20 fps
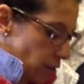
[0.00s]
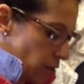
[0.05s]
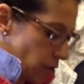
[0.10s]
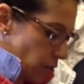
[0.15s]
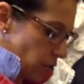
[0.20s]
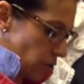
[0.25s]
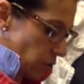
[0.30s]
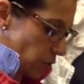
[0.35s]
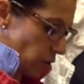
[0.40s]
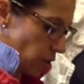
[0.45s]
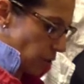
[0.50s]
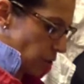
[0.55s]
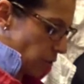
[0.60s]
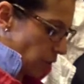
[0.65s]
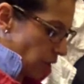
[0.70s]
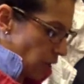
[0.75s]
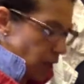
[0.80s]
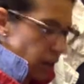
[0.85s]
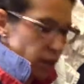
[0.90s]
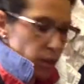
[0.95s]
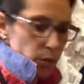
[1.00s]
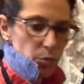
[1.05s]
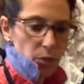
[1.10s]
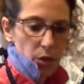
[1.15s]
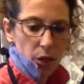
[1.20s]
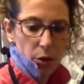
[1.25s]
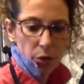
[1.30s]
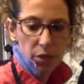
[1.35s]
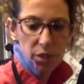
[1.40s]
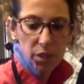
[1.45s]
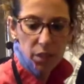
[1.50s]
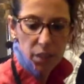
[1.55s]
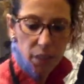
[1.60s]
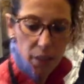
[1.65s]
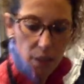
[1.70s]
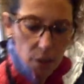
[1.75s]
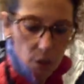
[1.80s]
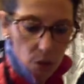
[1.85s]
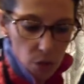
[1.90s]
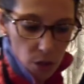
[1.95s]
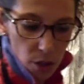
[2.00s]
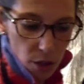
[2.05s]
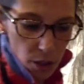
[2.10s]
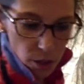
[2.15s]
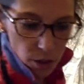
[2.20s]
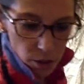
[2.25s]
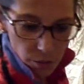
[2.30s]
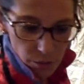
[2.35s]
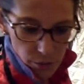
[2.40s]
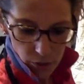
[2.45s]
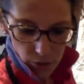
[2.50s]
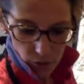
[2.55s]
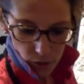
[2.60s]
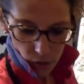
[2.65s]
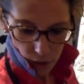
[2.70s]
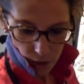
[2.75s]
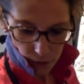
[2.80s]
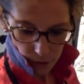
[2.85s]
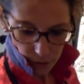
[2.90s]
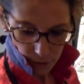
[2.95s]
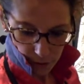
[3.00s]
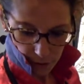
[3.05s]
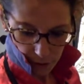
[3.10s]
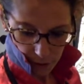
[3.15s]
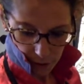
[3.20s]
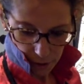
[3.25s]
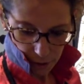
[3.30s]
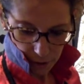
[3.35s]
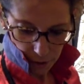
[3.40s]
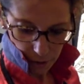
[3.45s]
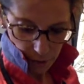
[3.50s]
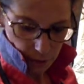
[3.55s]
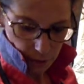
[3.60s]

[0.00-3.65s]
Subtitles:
So I'm going to get all of this off of here